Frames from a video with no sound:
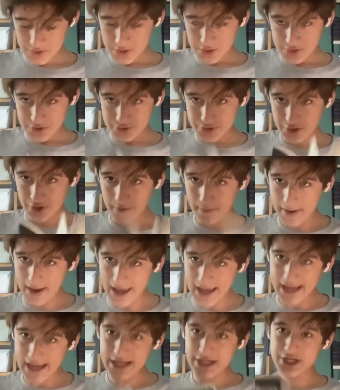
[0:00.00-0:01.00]
So the
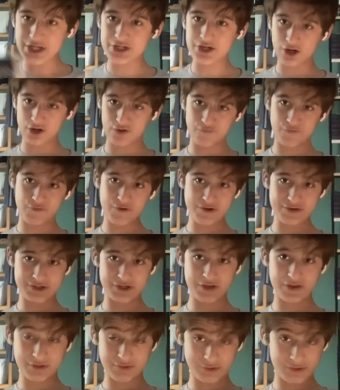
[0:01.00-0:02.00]
pages are confusing
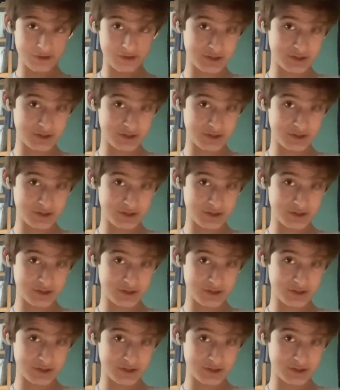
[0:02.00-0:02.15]
on this one.